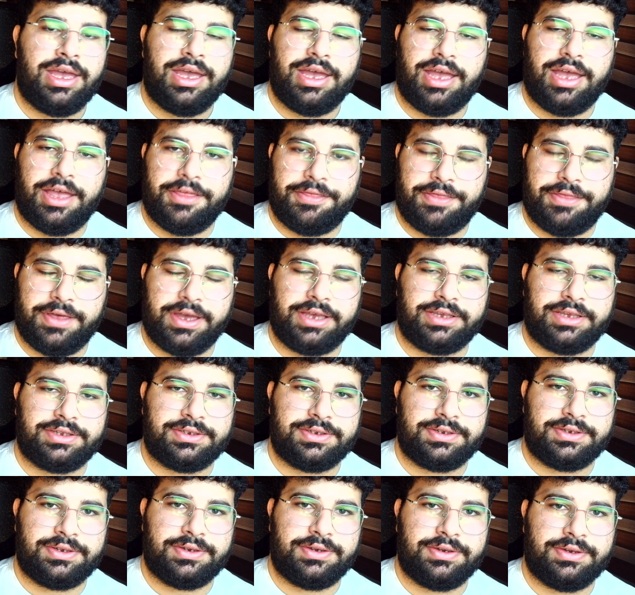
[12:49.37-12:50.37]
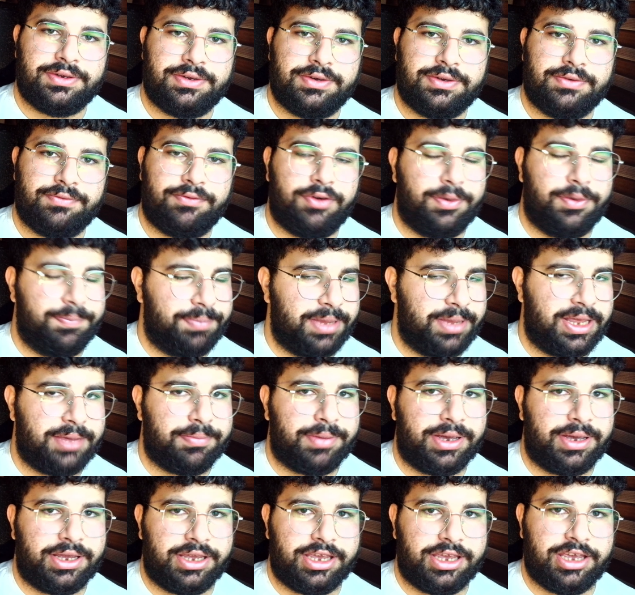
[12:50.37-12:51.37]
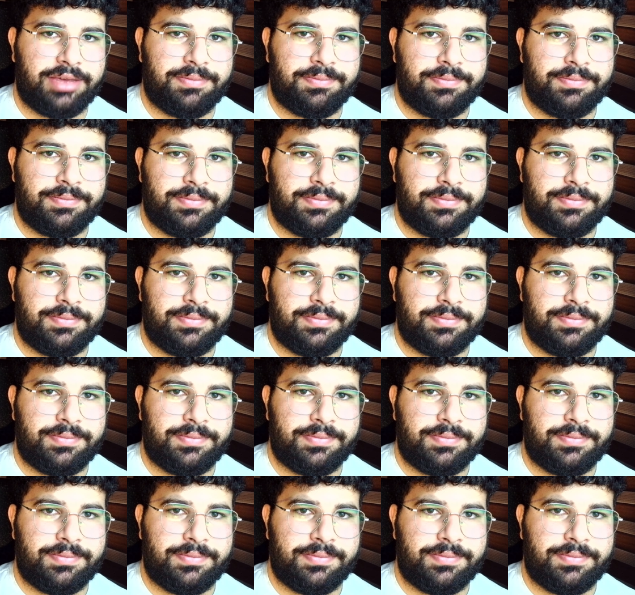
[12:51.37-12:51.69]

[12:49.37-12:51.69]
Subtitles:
and thanks for playing my game.